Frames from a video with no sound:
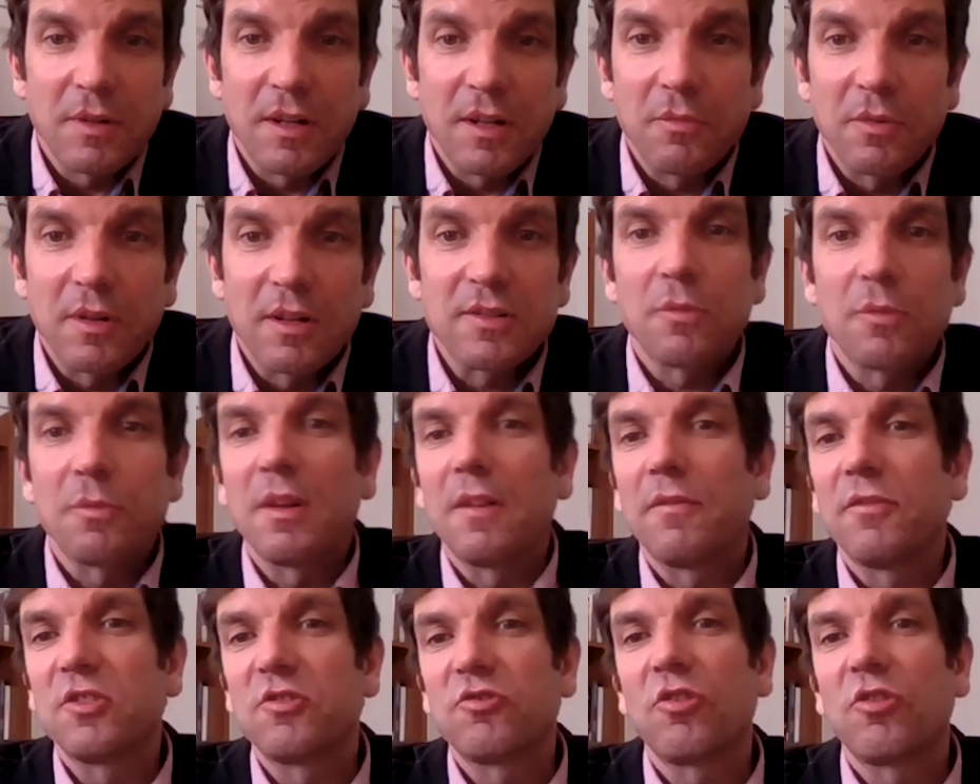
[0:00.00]
uh, we, we, so
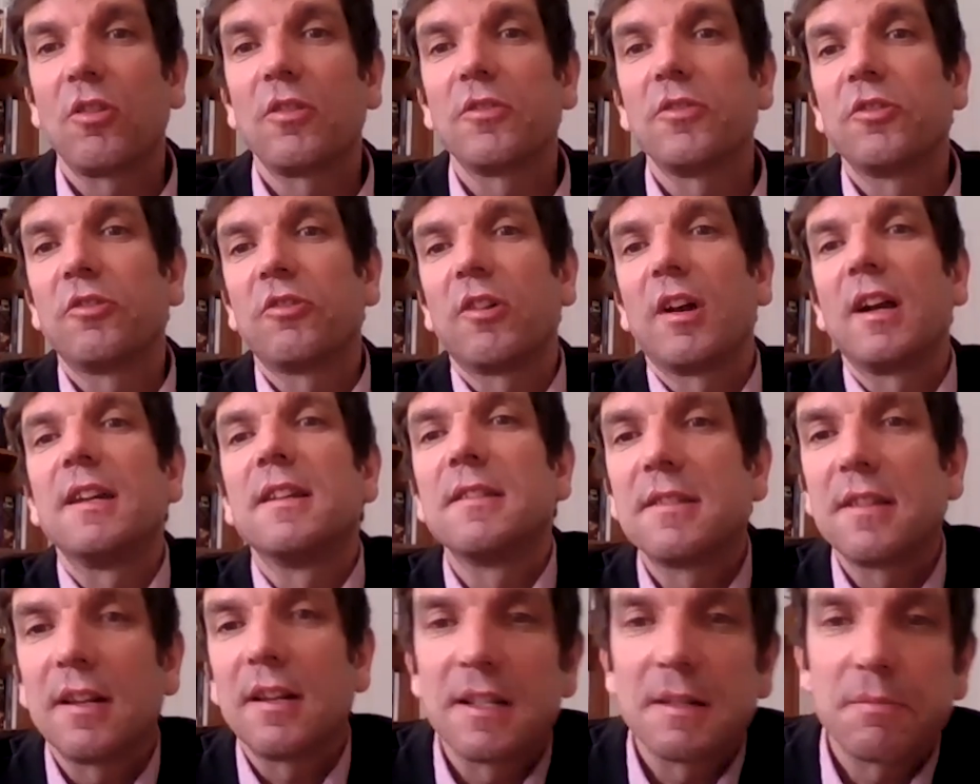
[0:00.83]
we have a strong
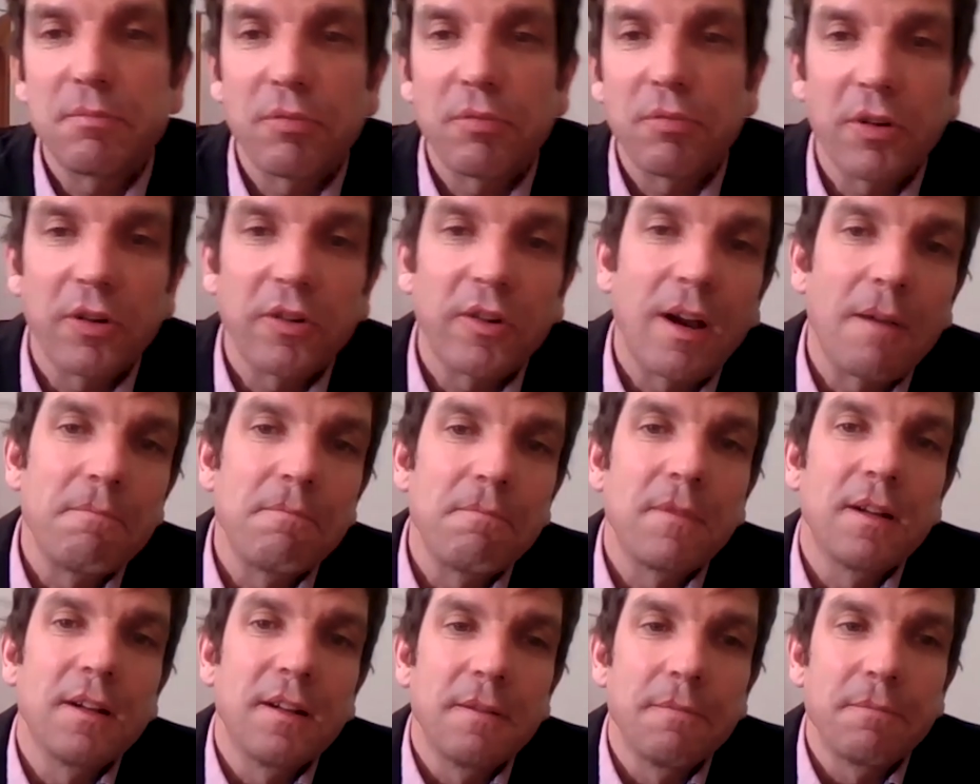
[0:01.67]
Ukrainian studies
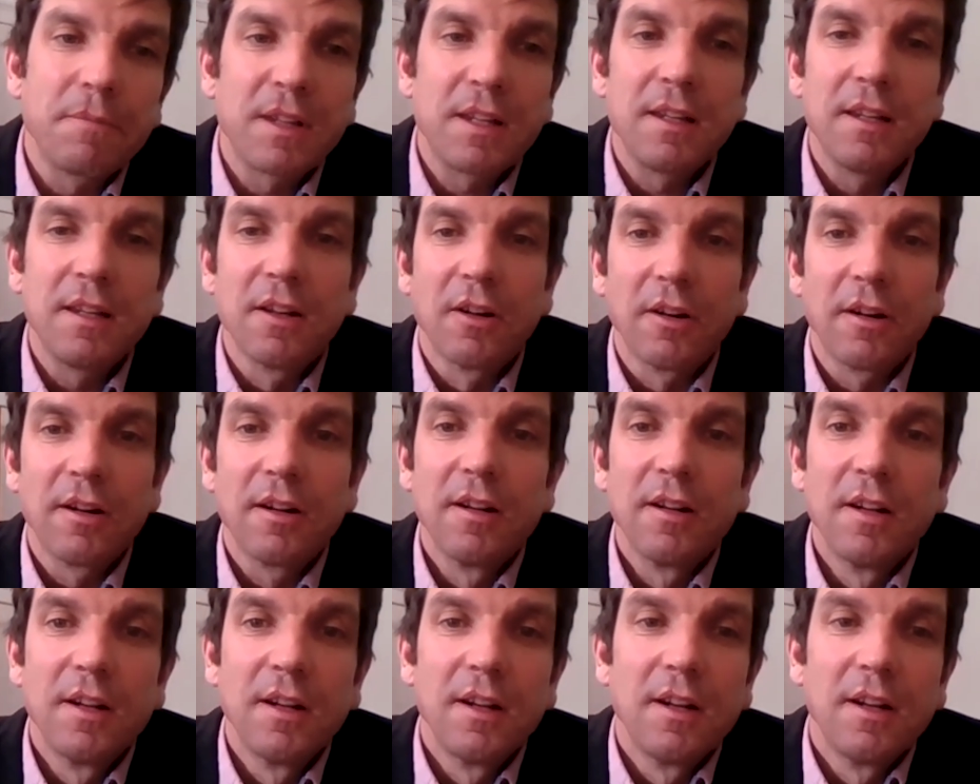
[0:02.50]
program um,
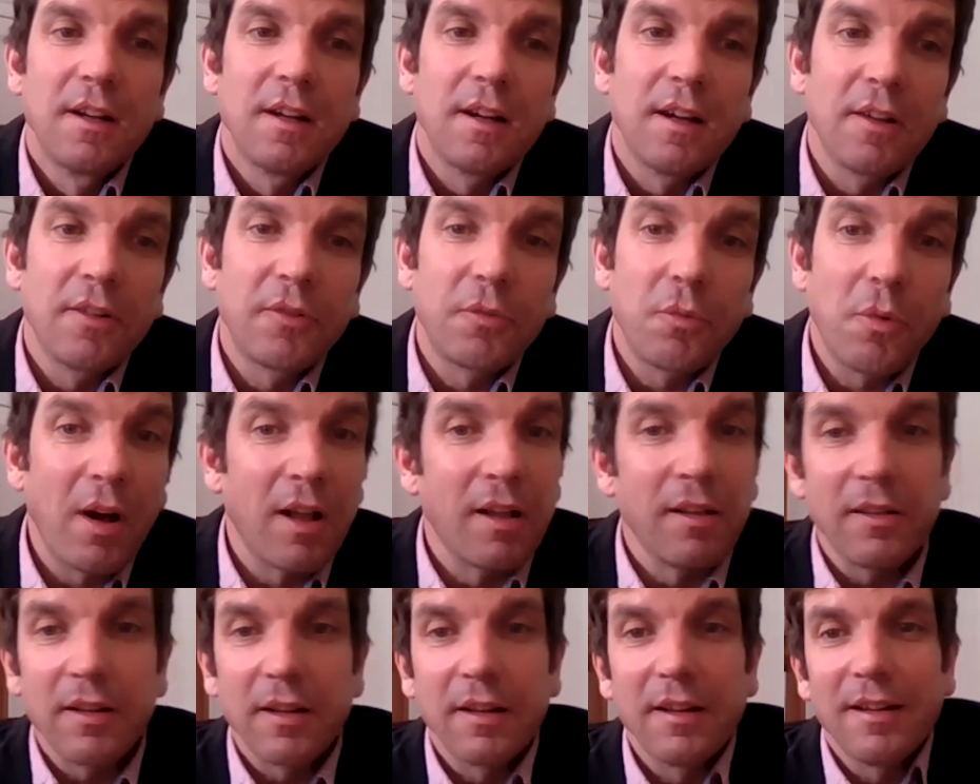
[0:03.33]
here as
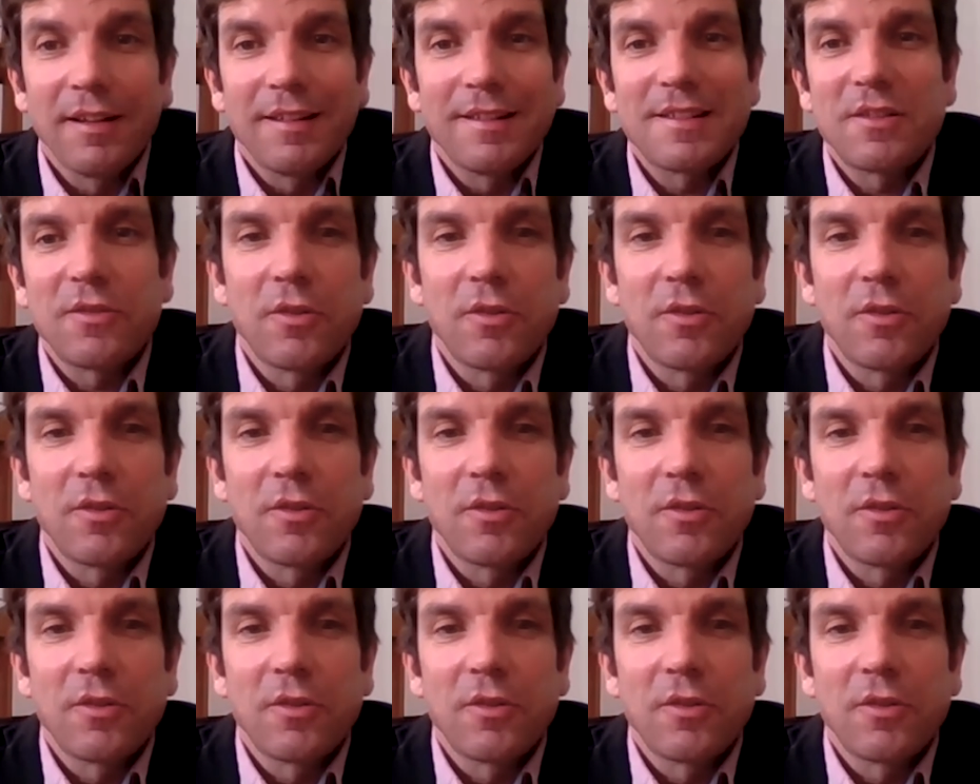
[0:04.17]
well.